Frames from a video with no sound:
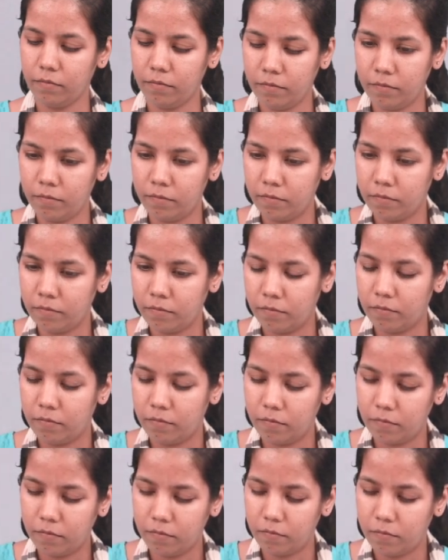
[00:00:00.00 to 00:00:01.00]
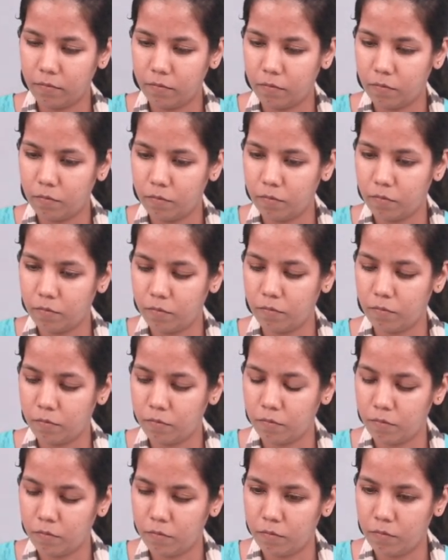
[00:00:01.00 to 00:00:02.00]

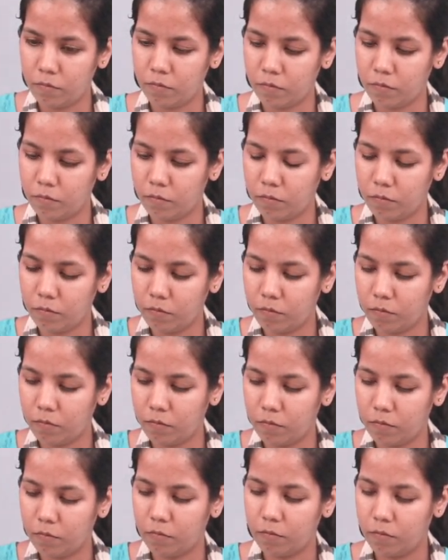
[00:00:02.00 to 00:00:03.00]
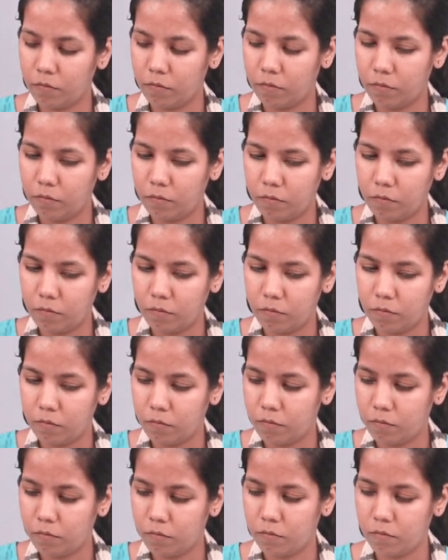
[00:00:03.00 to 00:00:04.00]

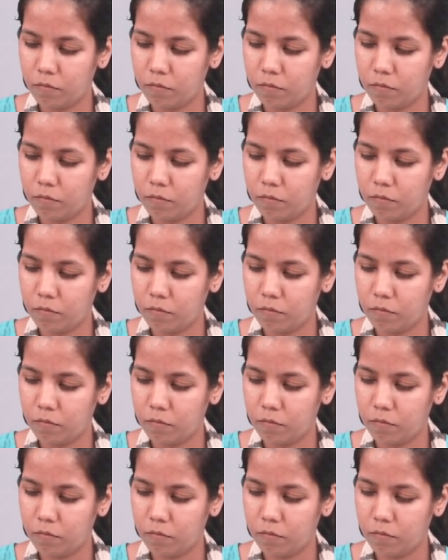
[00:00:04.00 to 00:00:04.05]
No one is speaking in this clip.